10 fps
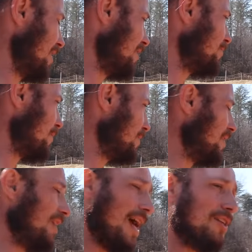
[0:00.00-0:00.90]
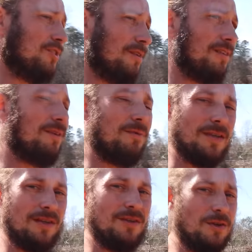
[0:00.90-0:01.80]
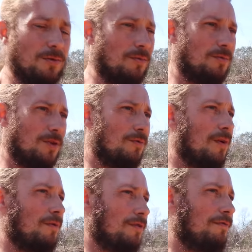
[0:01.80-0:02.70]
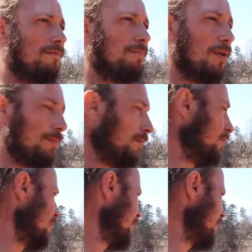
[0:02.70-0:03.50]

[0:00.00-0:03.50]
I think is what we did last year. I think we did two two rows of purple,